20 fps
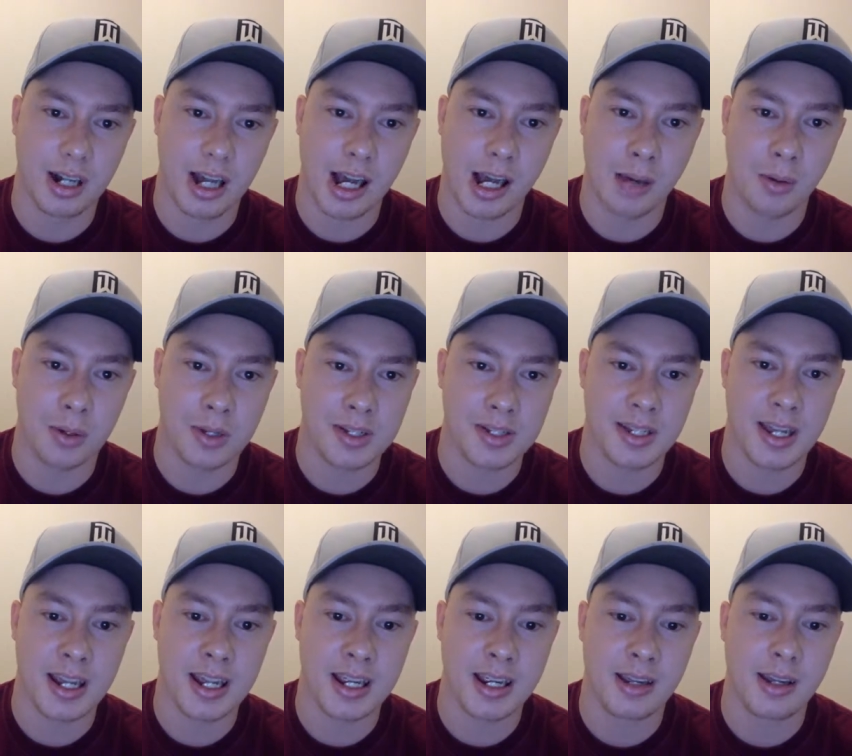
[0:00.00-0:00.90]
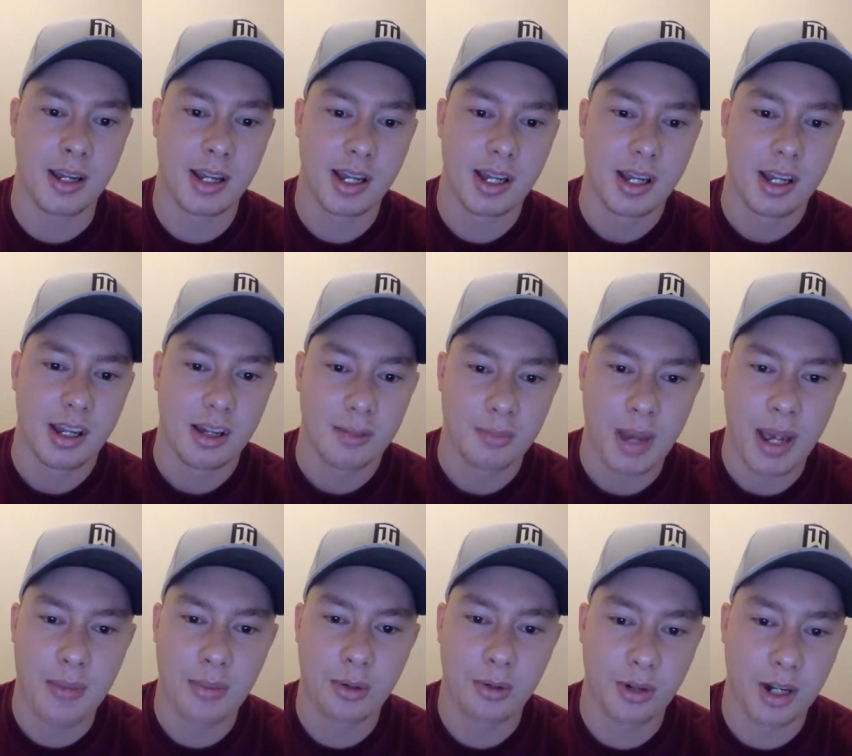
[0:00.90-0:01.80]
Iowa State.
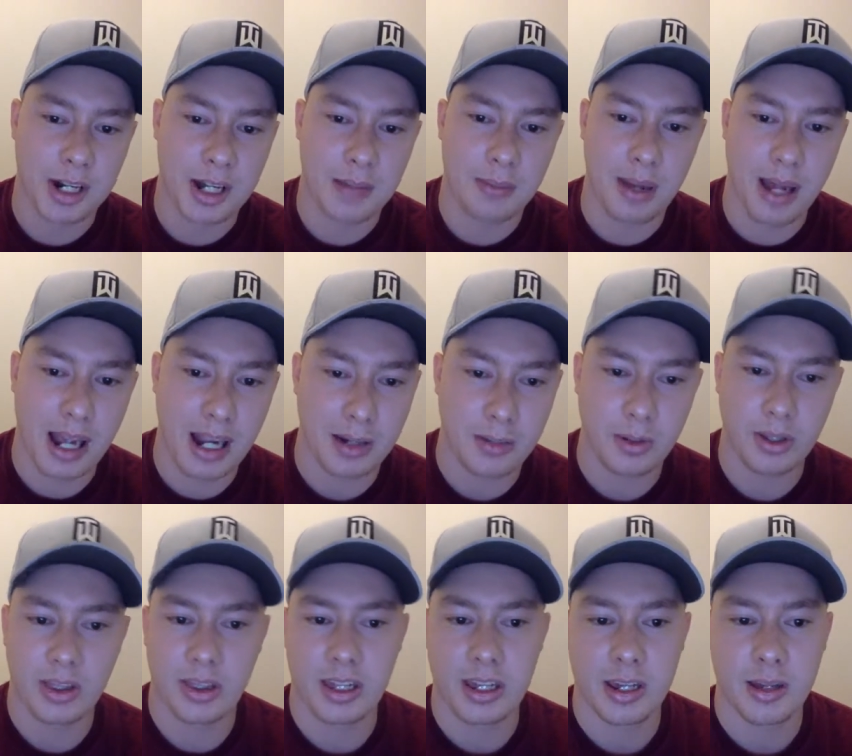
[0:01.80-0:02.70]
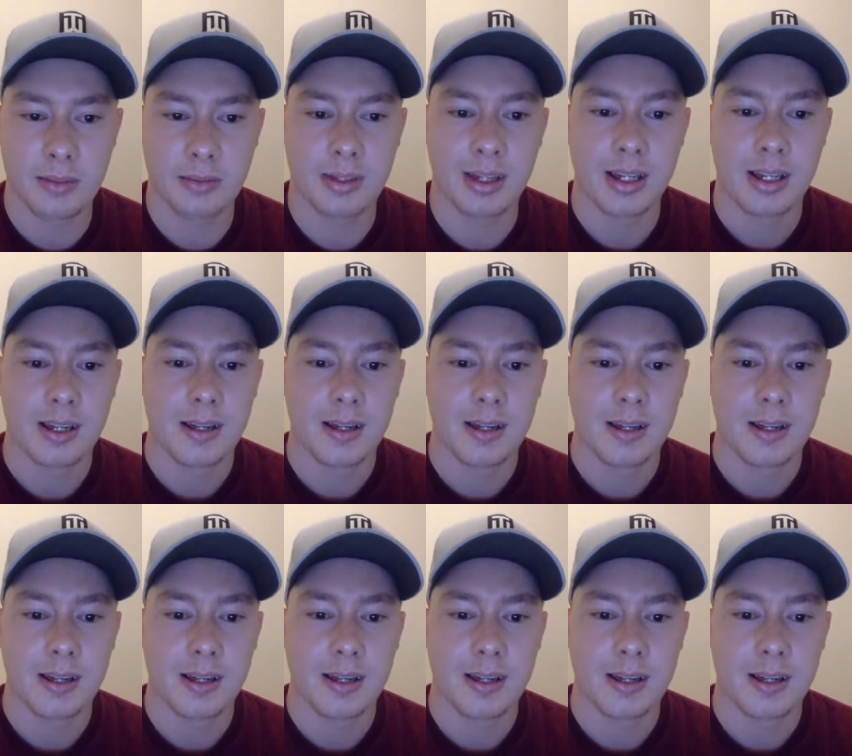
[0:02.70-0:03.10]
Maybe run it back with them.